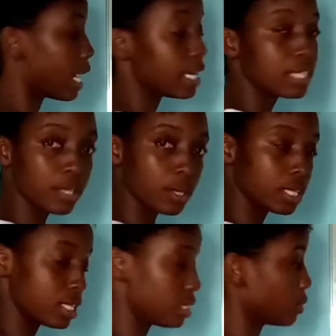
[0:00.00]
And so
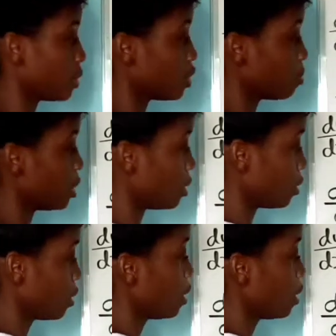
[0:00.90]
this is going to be